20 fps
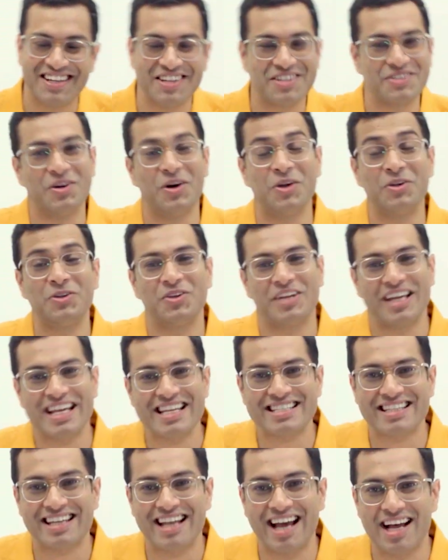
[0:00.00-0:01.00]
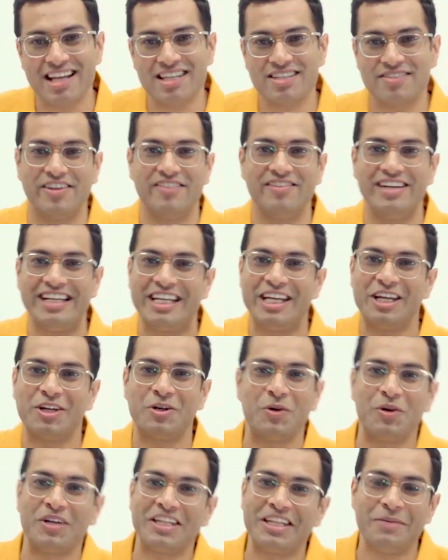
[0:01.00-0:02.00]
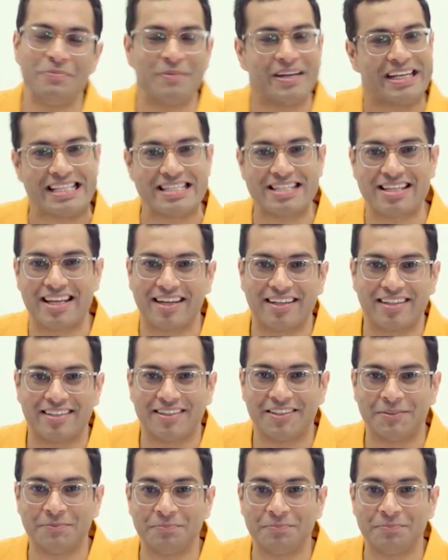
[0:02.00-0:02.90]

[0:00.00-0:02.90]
So on today's class, we will decode the metal sector.